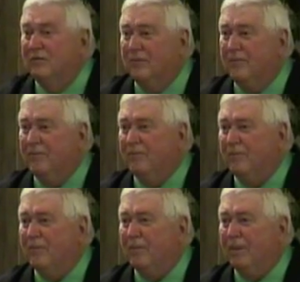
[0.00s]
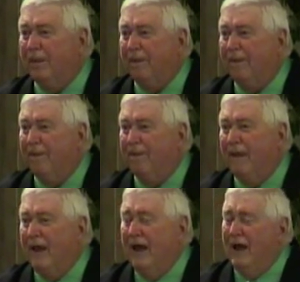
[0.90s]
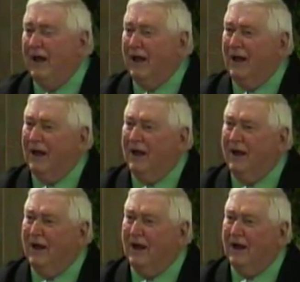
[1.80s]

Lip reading: Nothing is said.